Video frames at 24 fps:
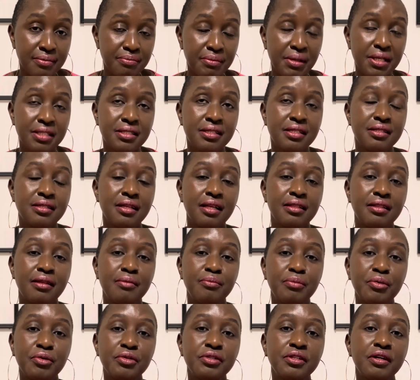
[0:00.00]
Metz is at the
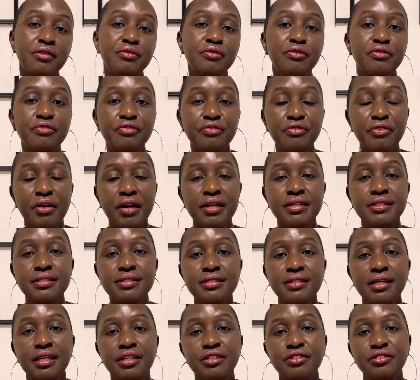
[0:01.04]
border of
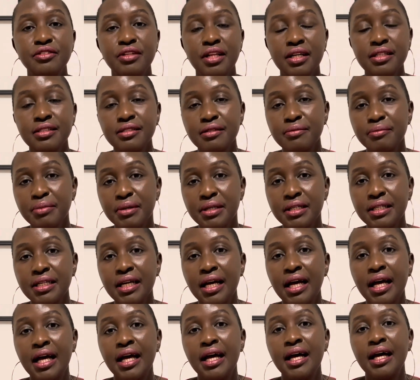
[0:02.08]
France and Luxembourg.
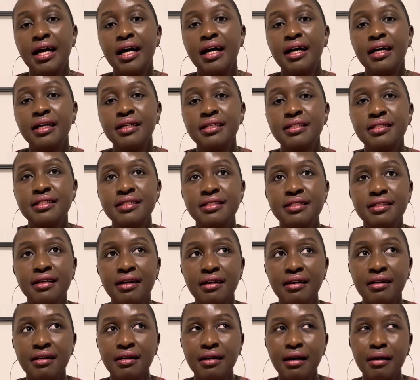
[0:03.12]
It's
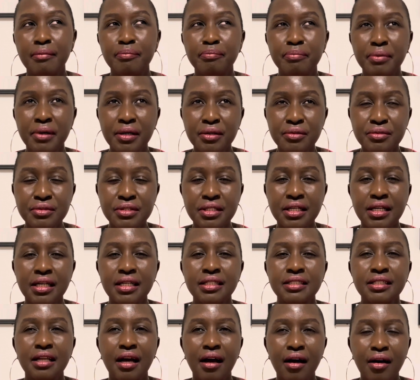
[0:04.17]
about
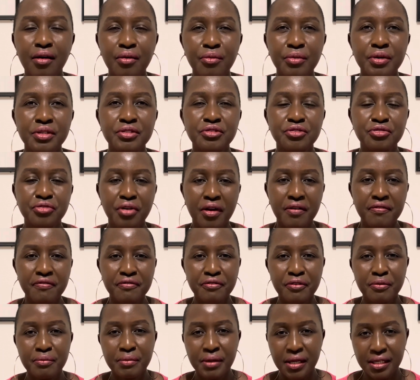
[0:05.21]
an hour's drive
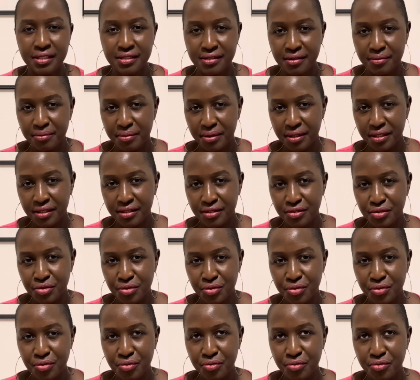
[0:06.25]
from Luxembourg
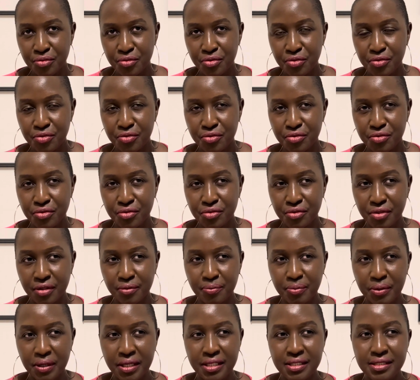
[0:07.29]
to
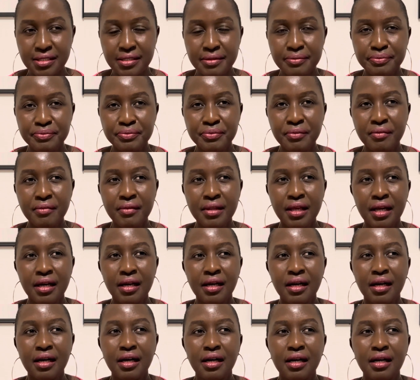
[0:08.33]
that place.
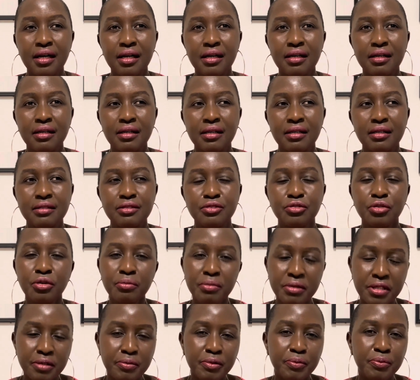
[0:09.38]
So
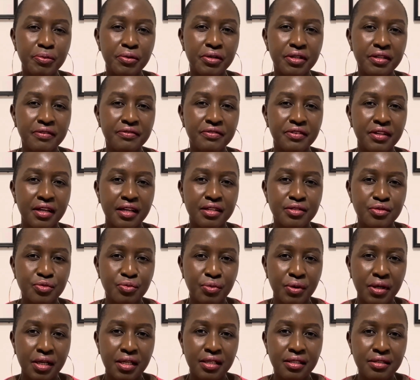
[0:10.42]
many people live there as
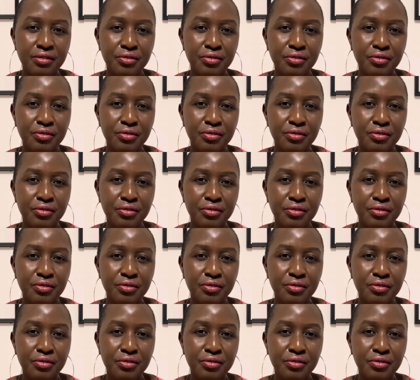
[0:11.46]
well.